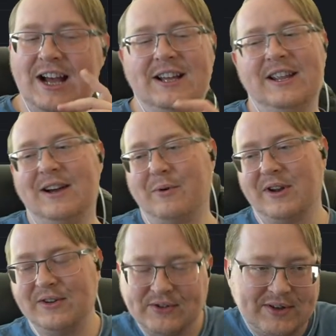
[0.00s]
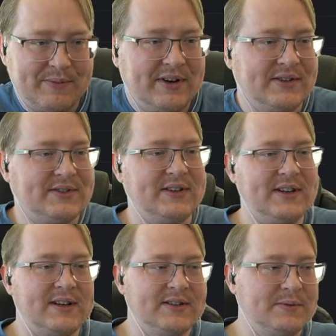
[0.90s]
Yeah, we're gonna do something else
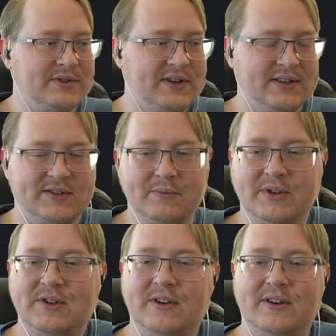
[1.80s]
today because we just got too much on